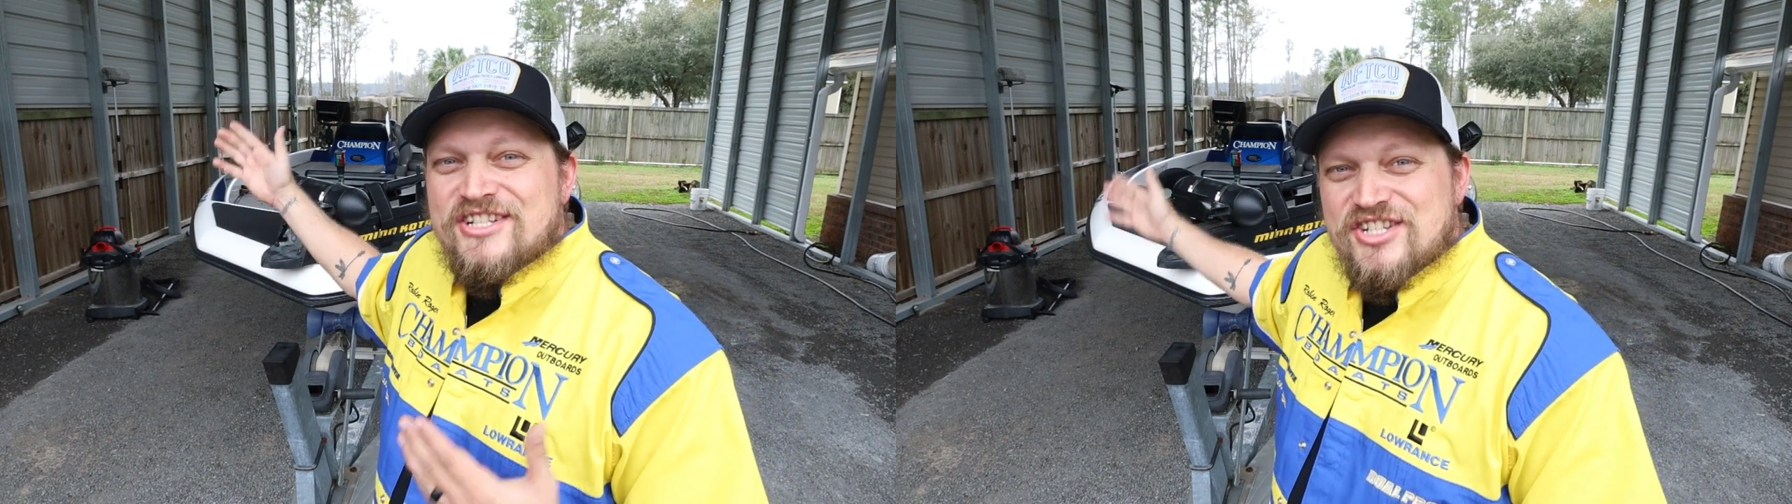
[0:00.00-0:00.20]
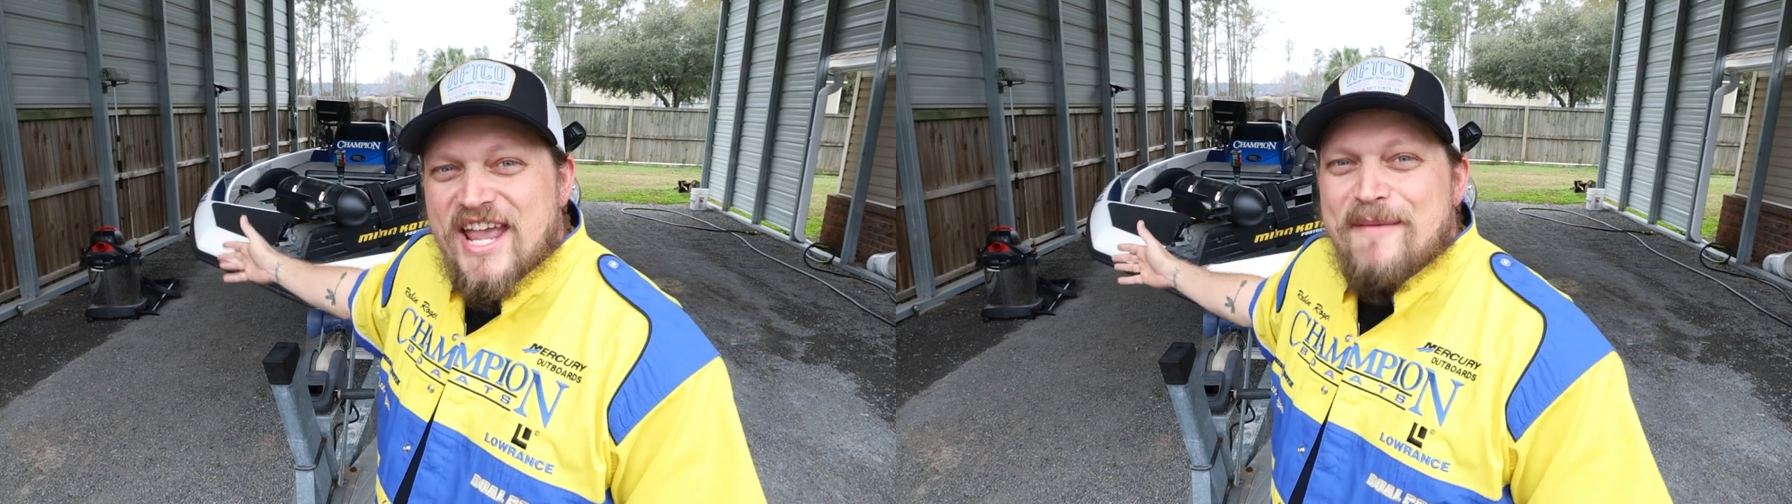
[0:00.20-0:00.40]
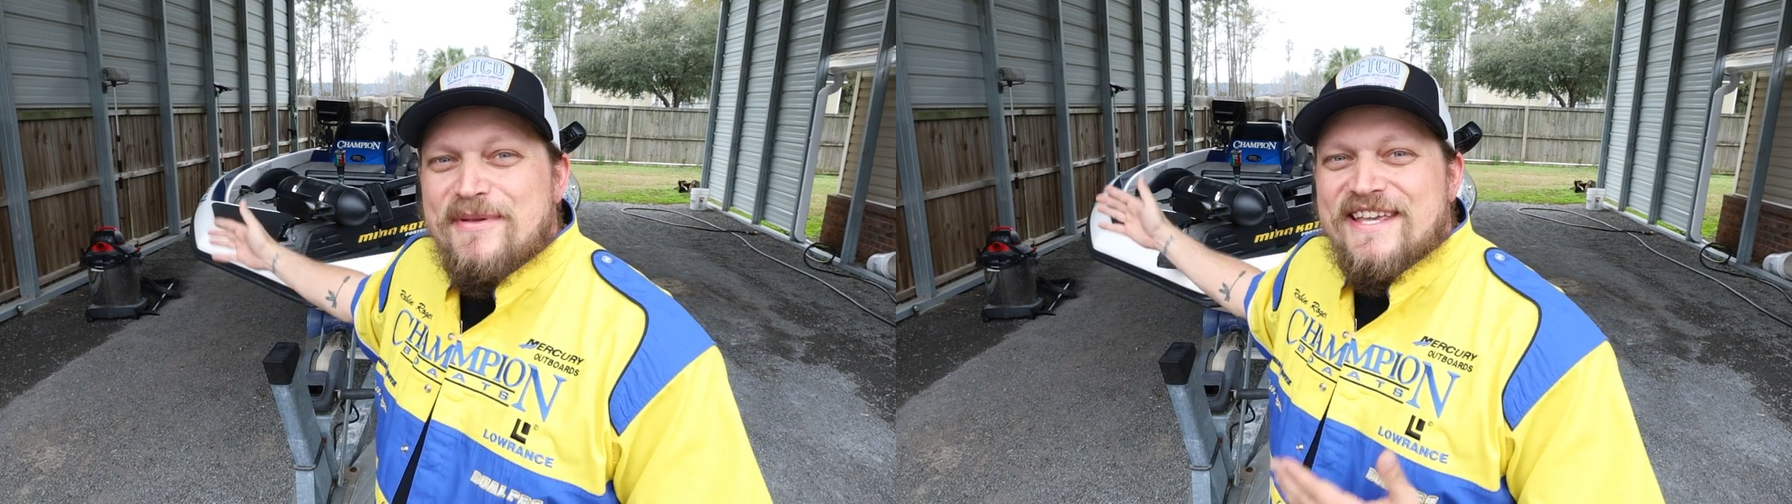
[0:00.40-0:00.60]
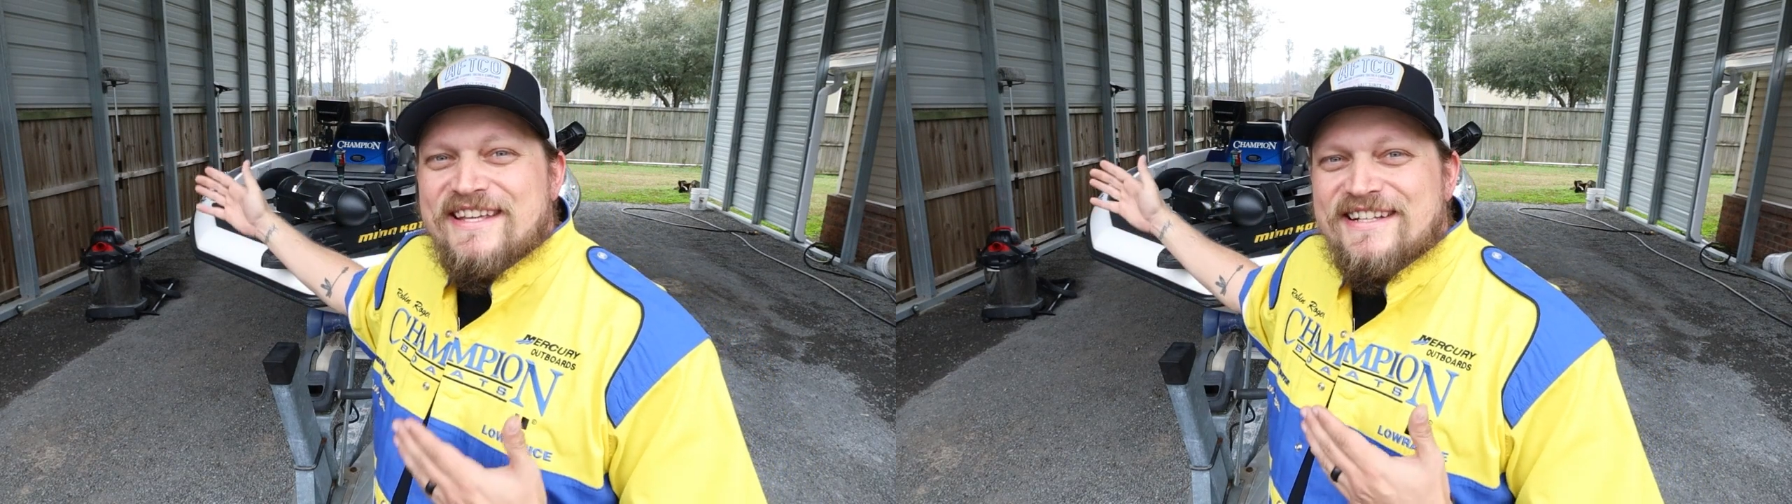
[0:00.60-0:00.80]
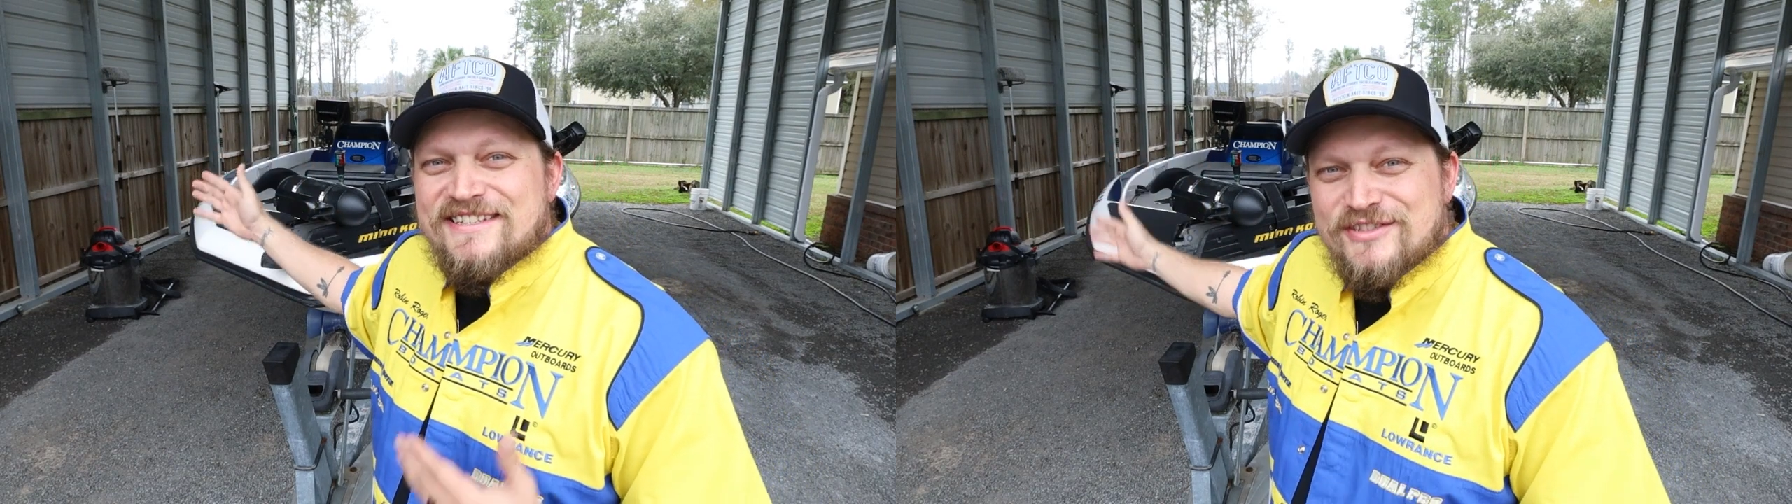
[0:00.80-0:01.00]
Champion